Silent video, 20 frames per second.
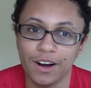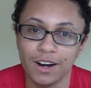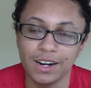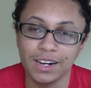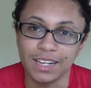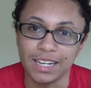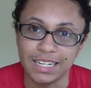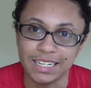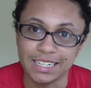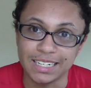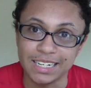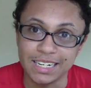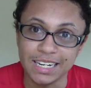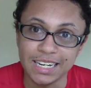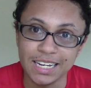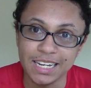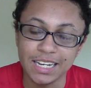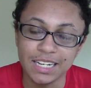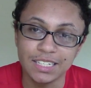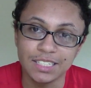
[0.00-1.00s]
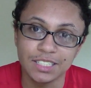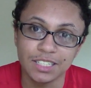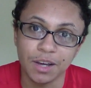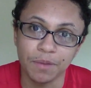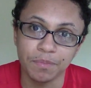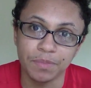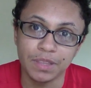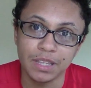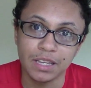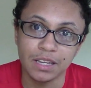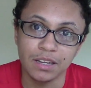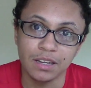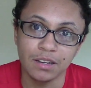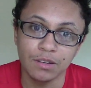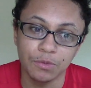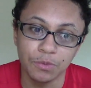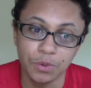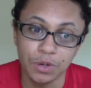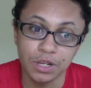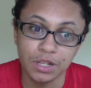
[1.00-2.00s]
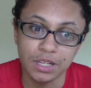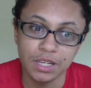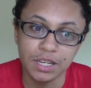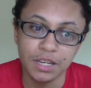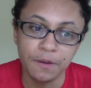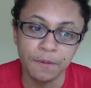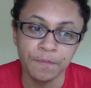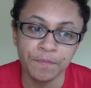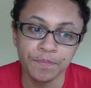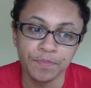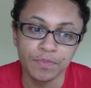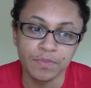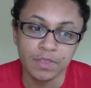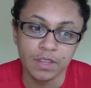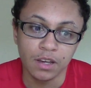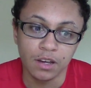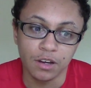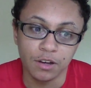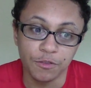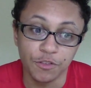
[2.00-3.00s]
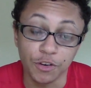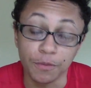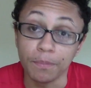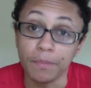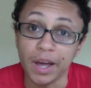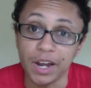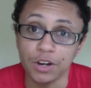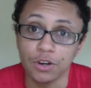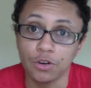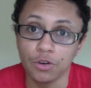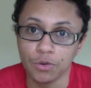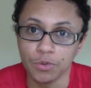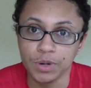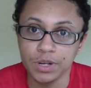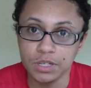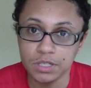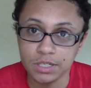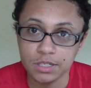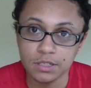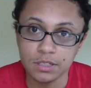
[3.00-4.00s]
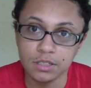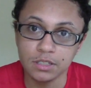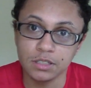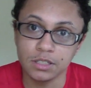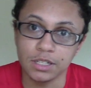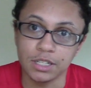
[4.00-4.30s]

like need something really for medical reasons.